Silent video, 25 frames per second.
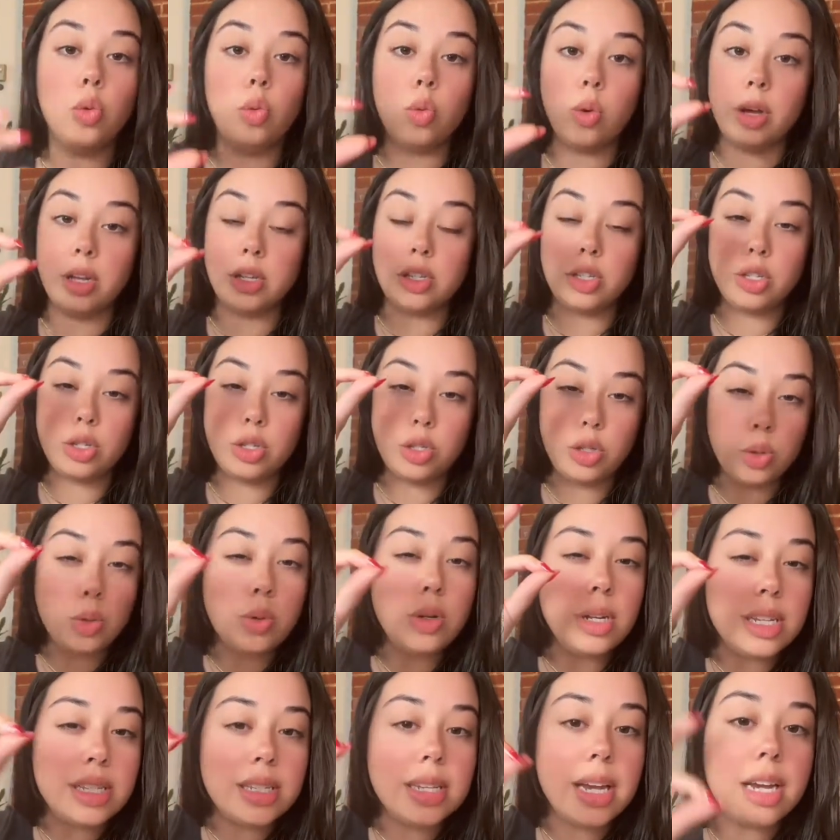As soon
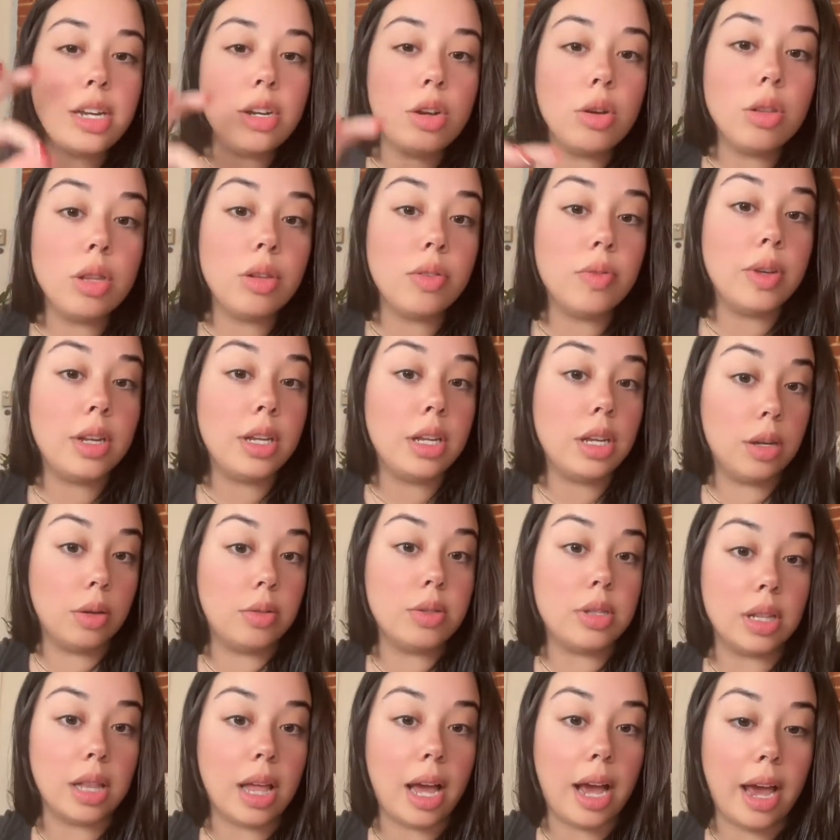as I know the
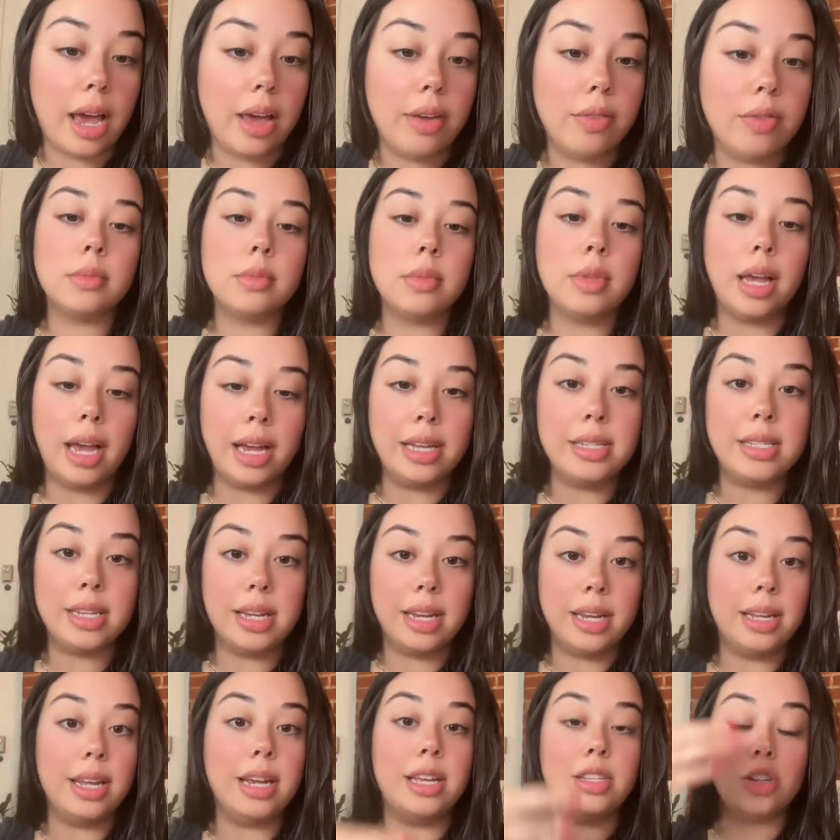video's live, as
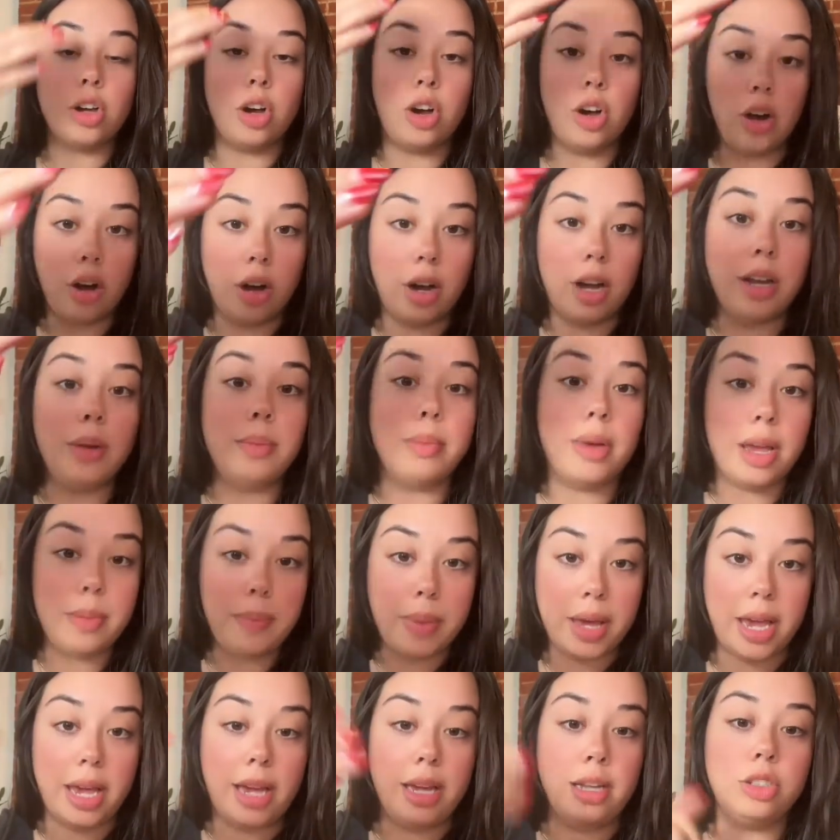in it's on my
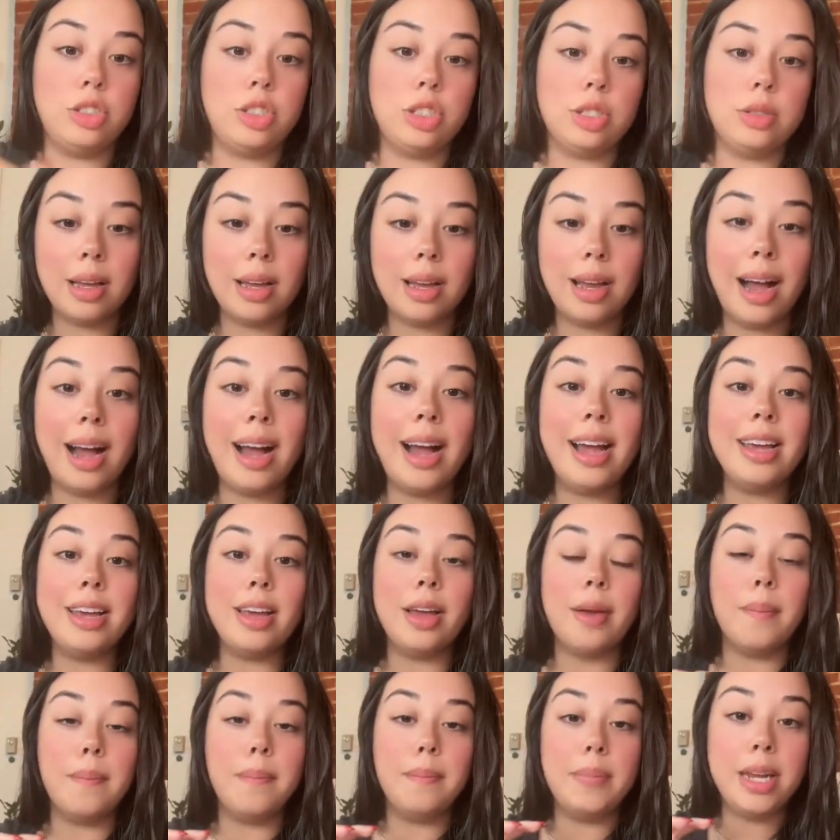page, I
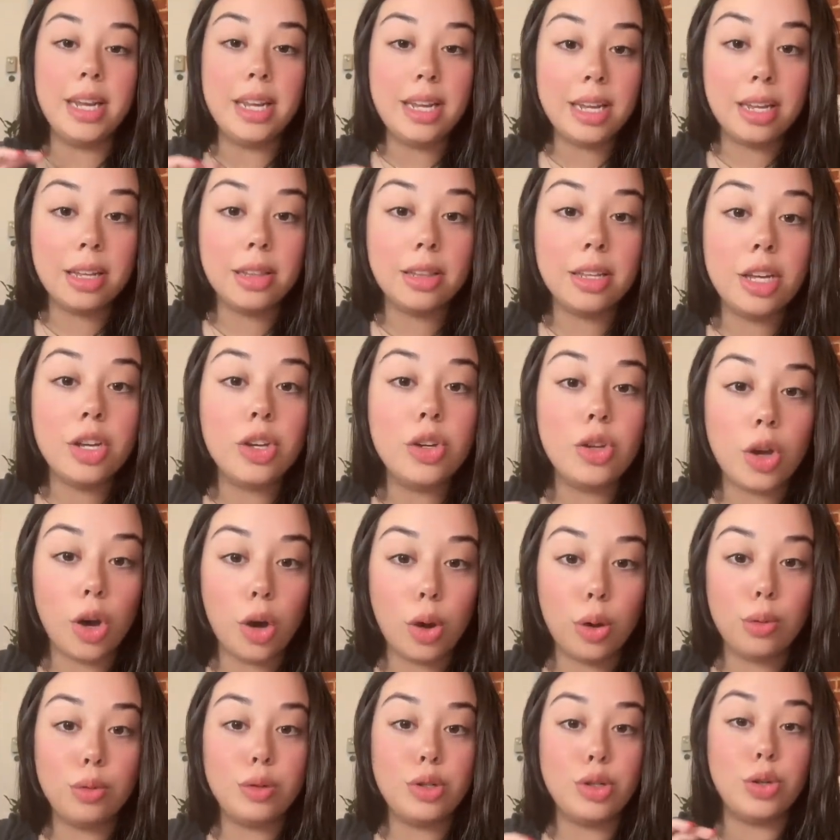immediately
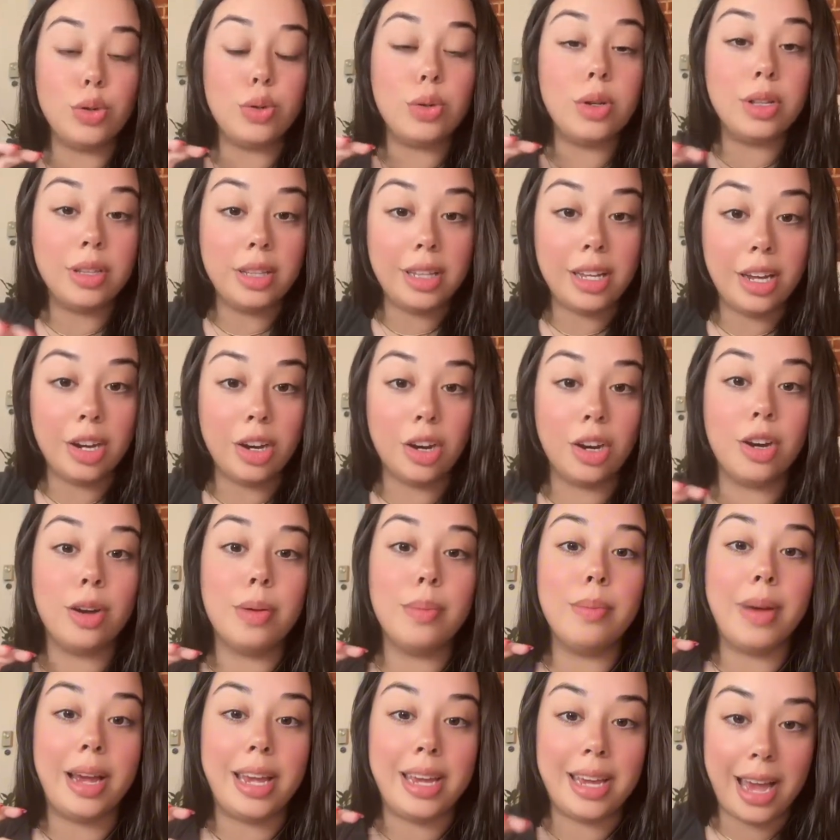go to clear
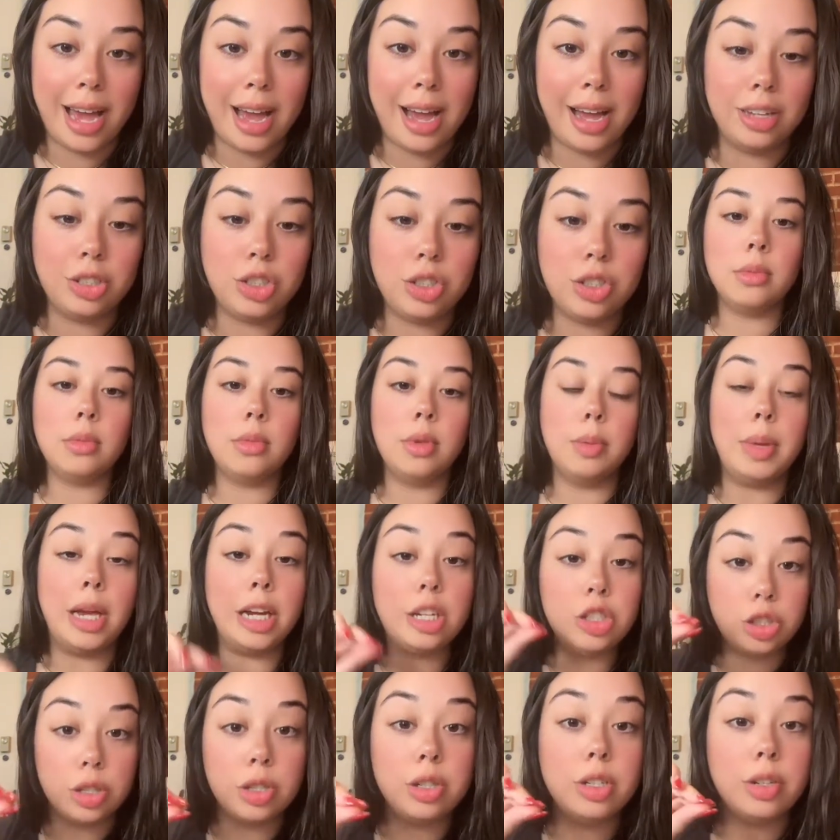my cache. Make
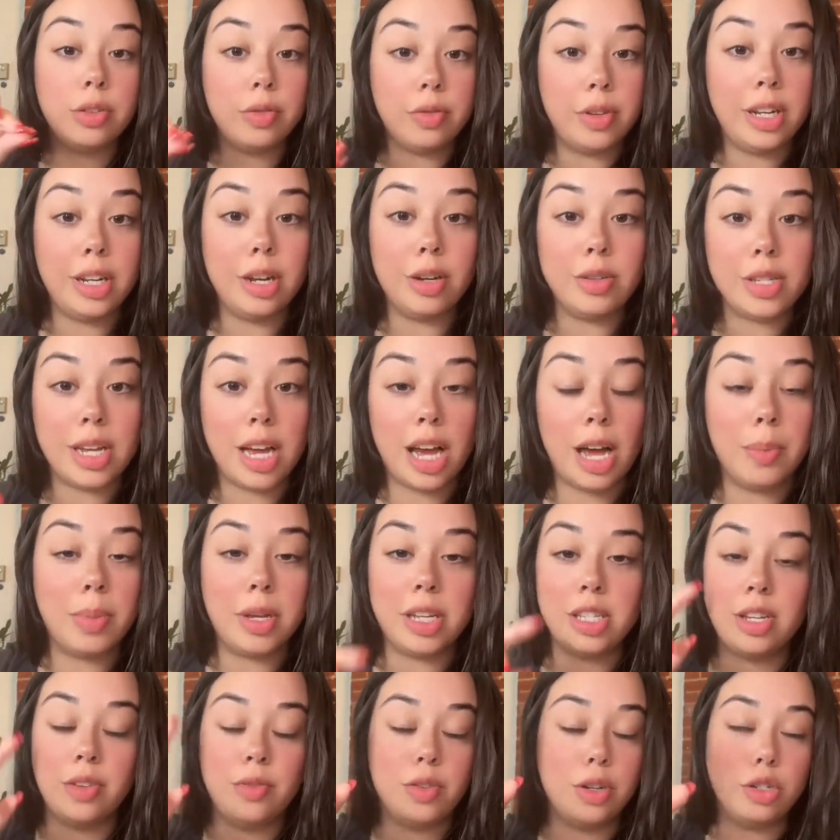sure your video's up,
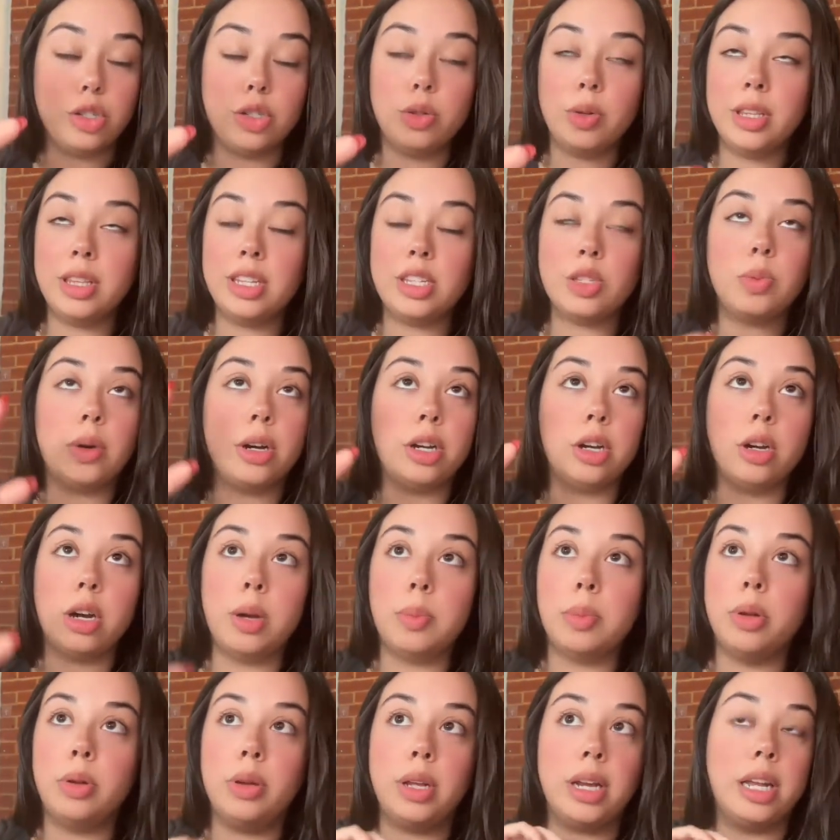because if you're doing this while you're
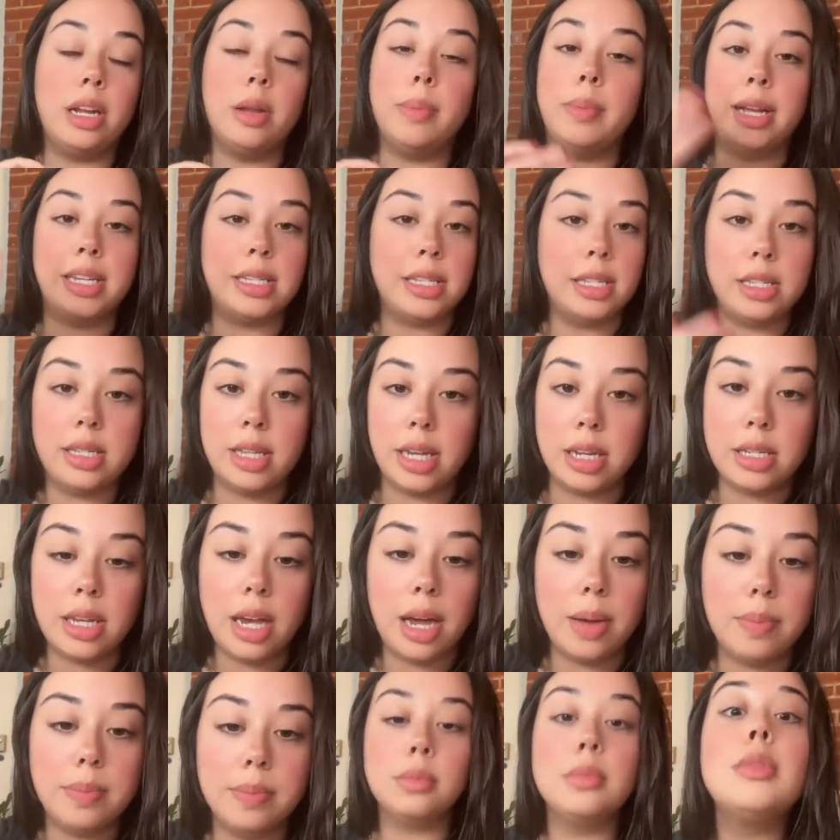uploading it, it messes things
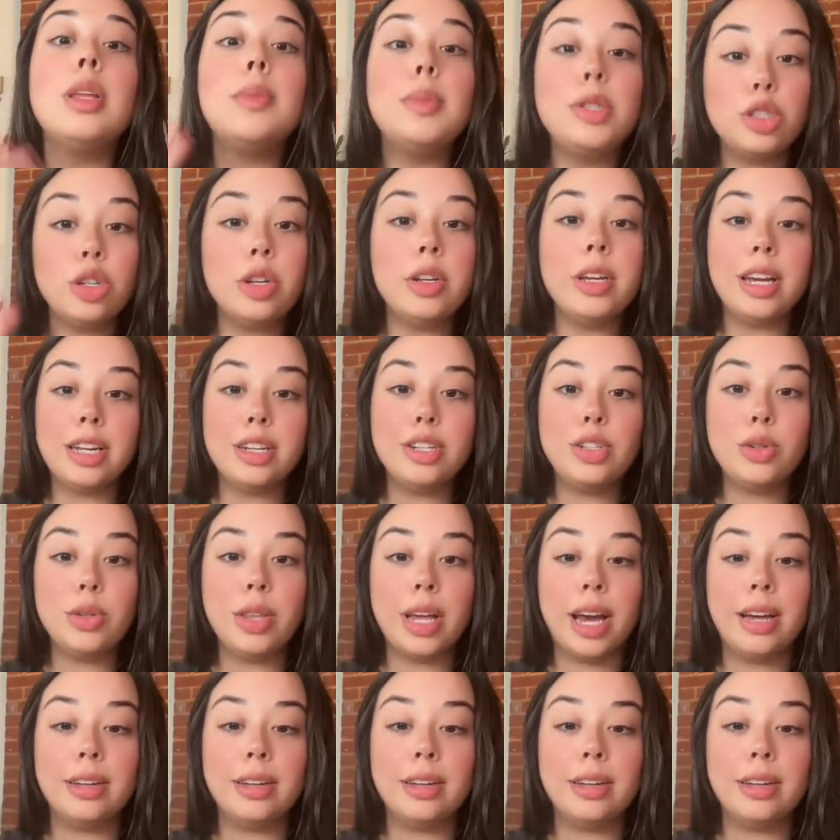up. Let me show you how to do that.